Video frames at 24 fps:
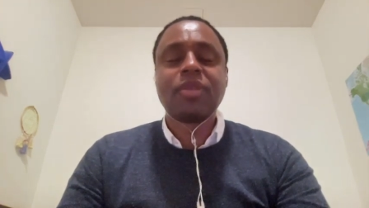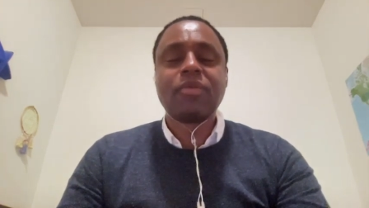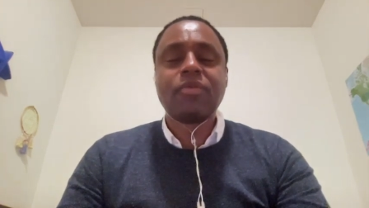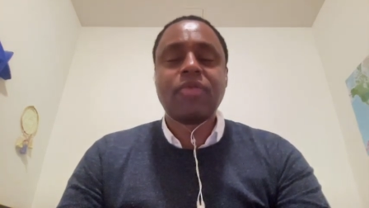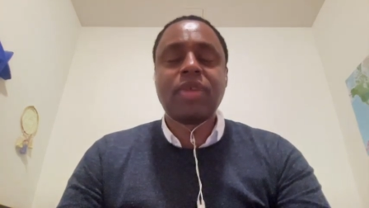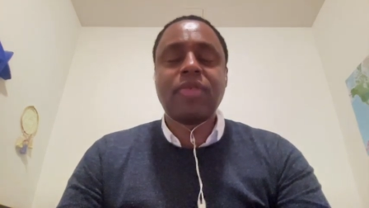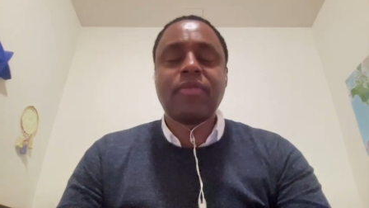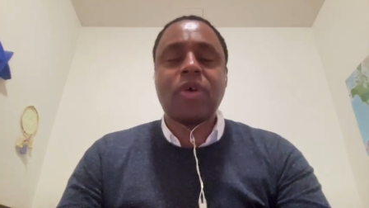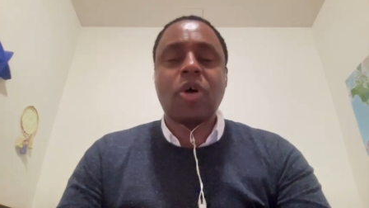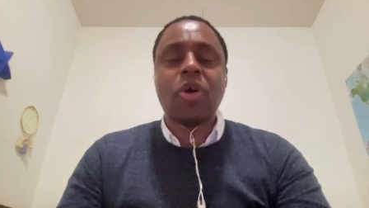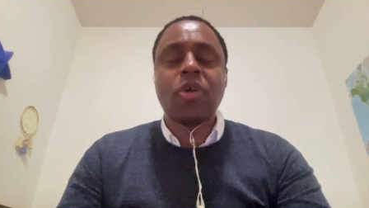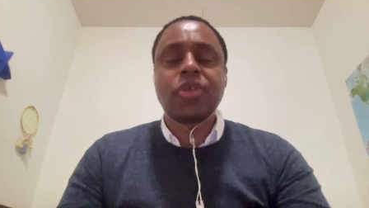
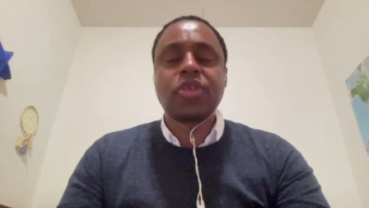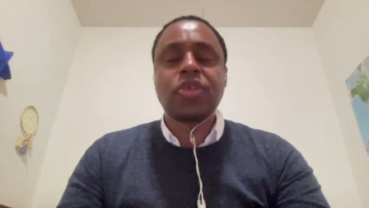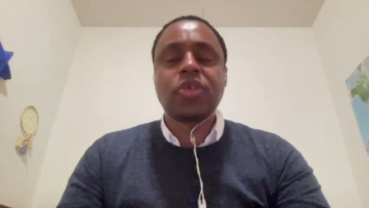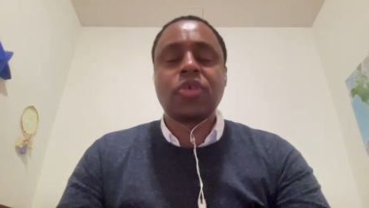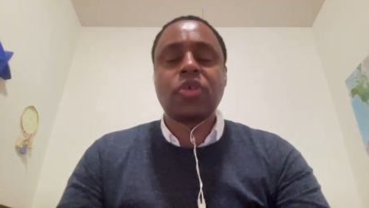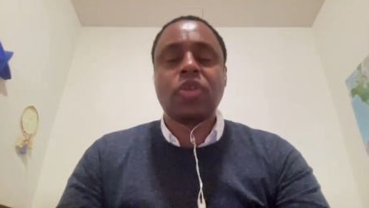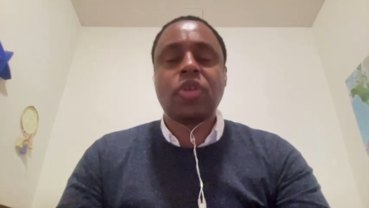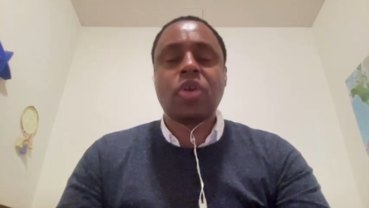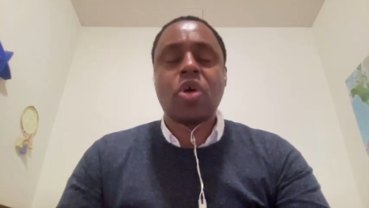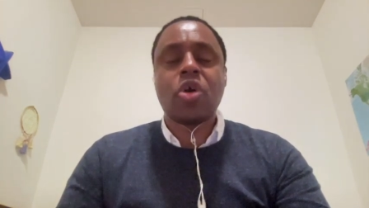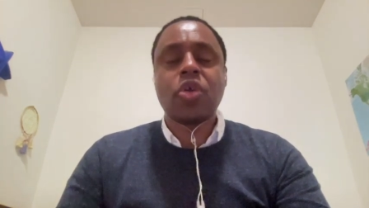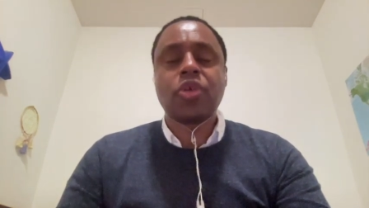we've also
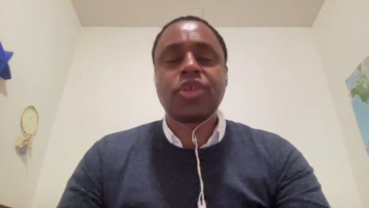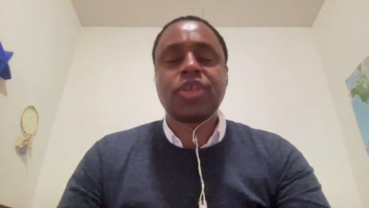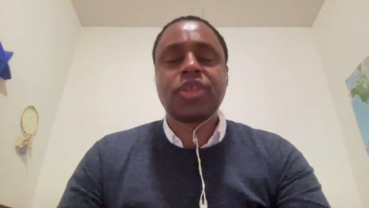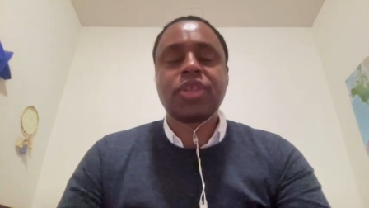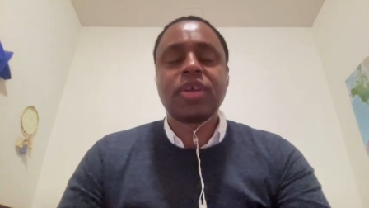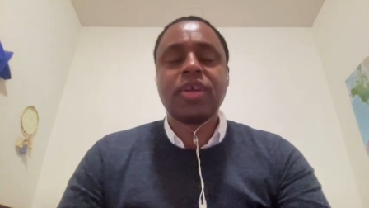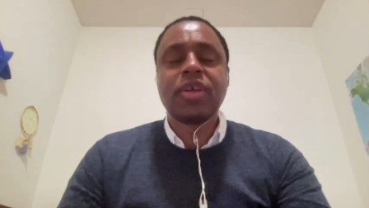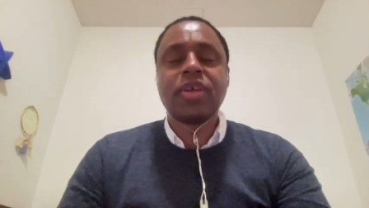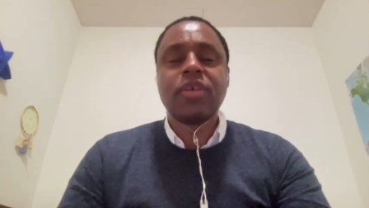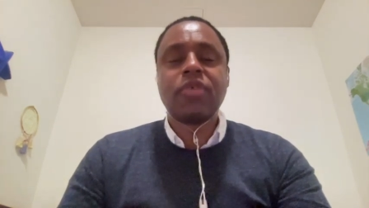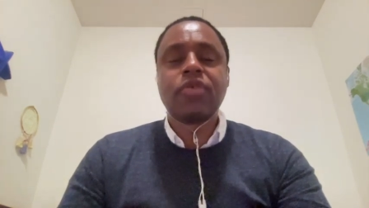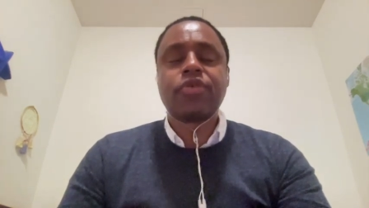launched
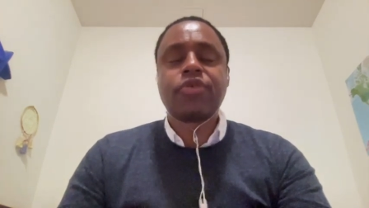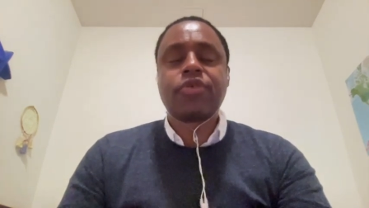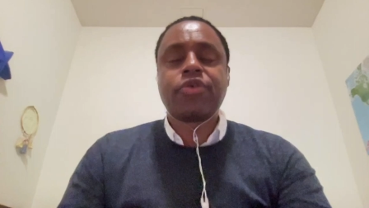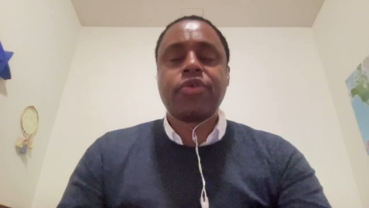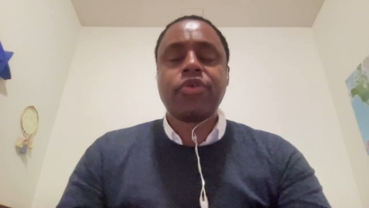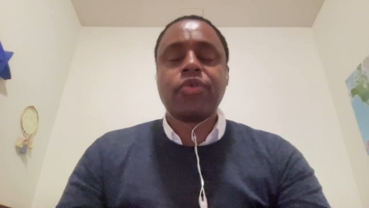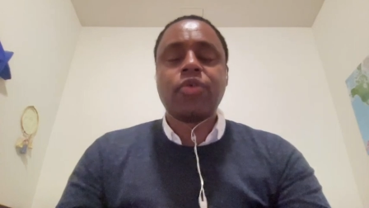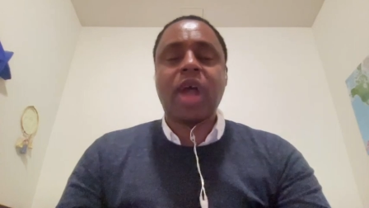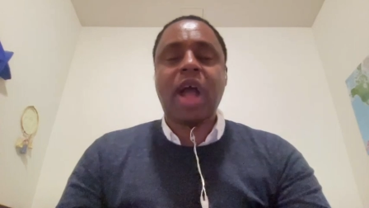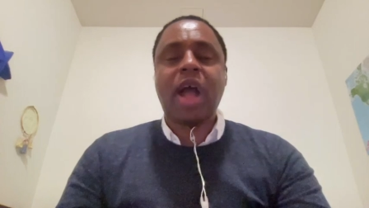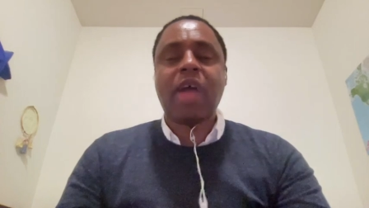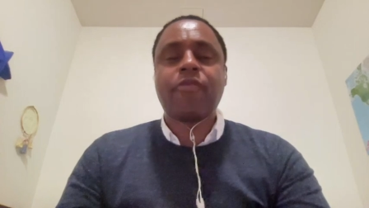
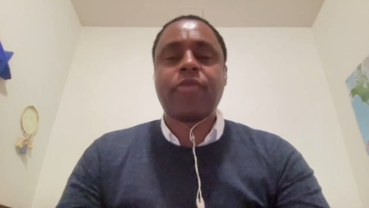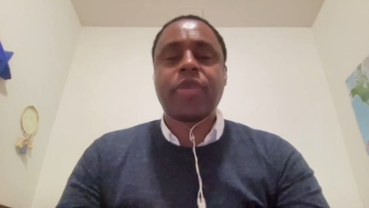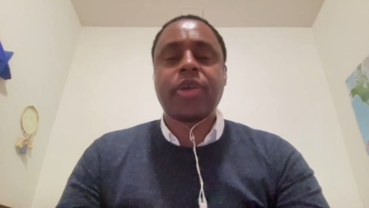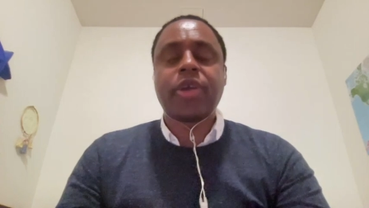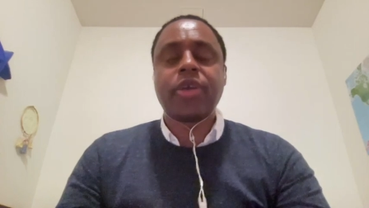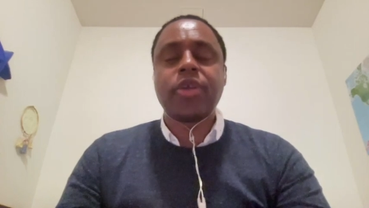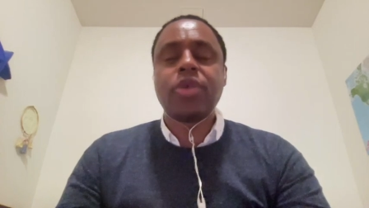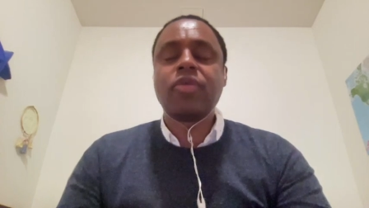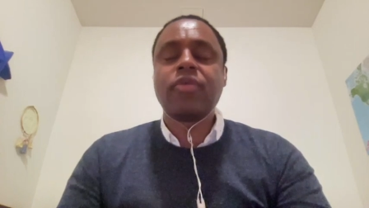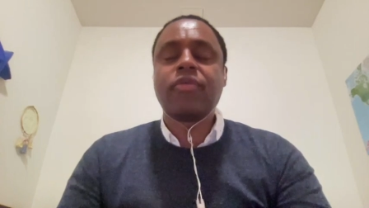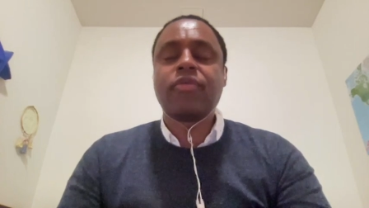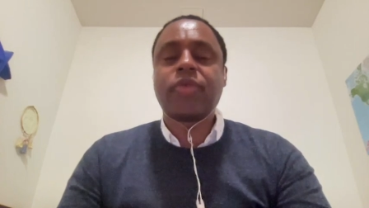True Africa
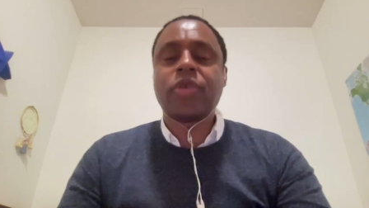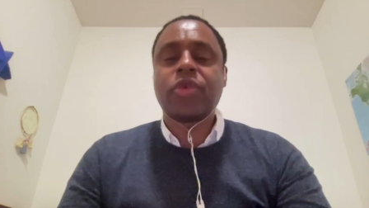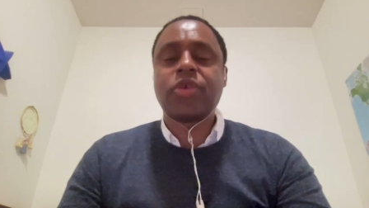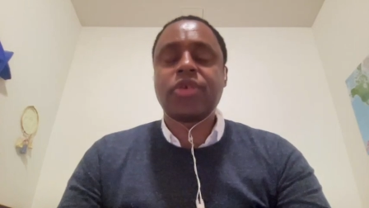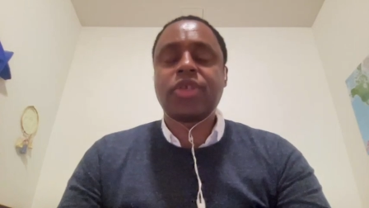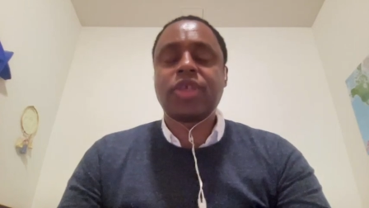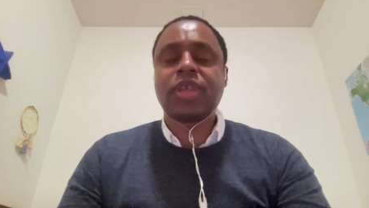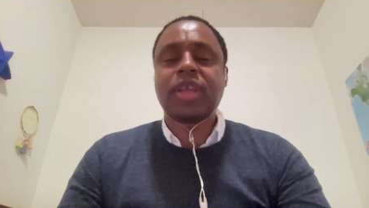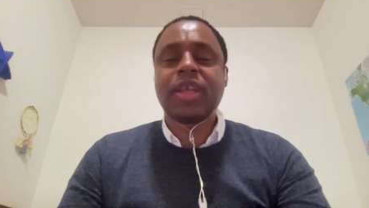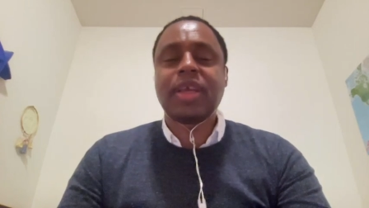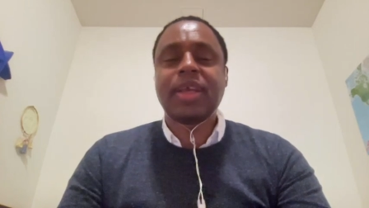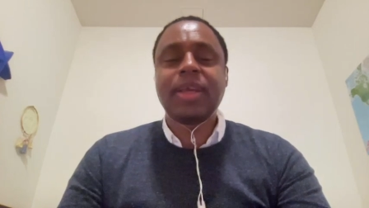
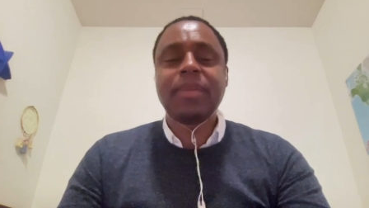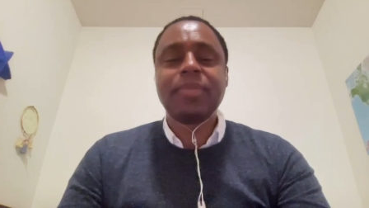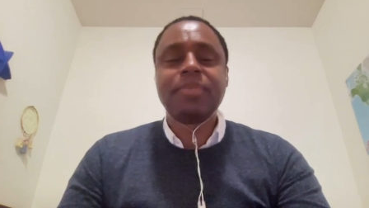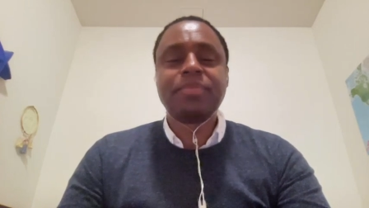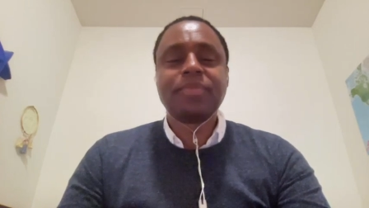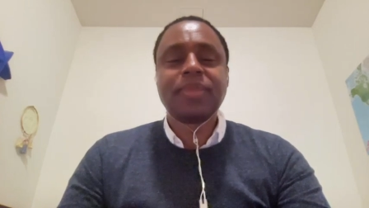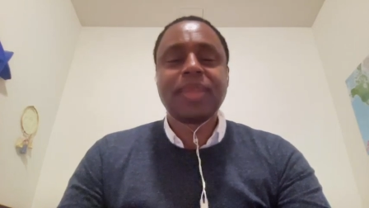University